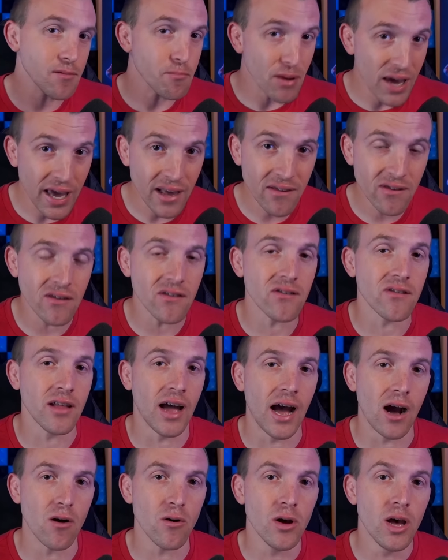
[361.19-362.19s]
basis
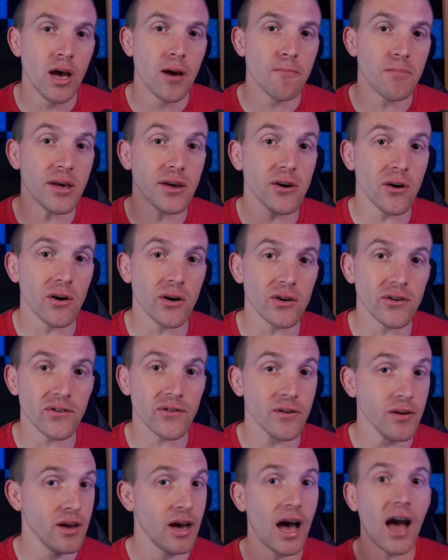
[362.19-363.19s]
now because
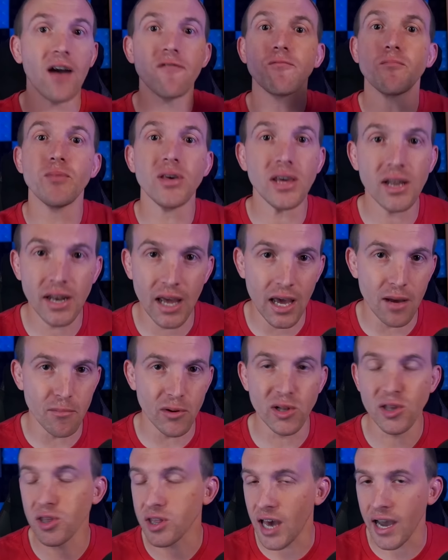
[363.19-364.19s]
I've been
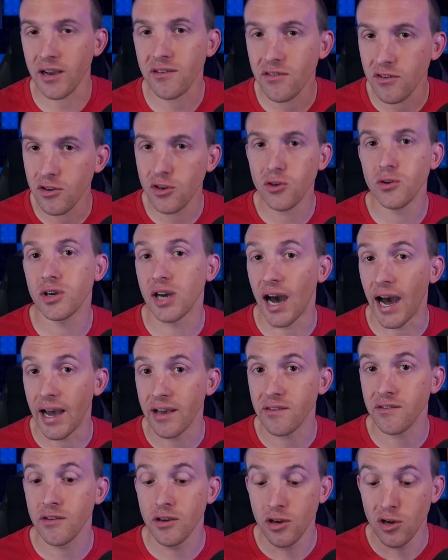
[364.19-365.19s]
able, thanks to you
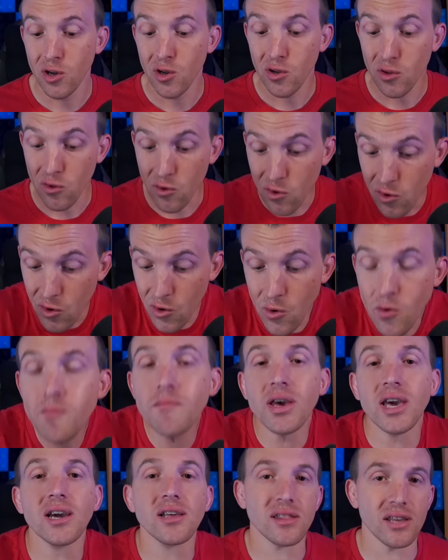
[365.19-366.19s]
guys, to
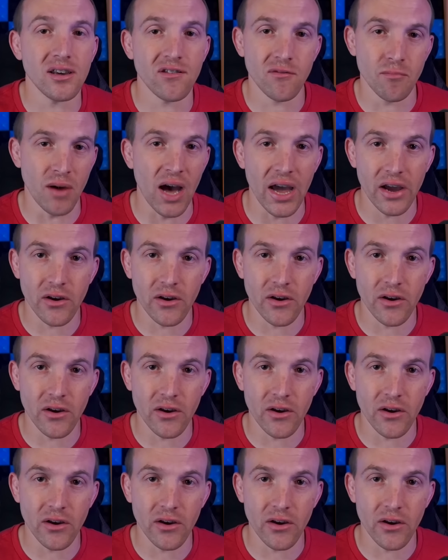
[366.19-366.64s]
make this my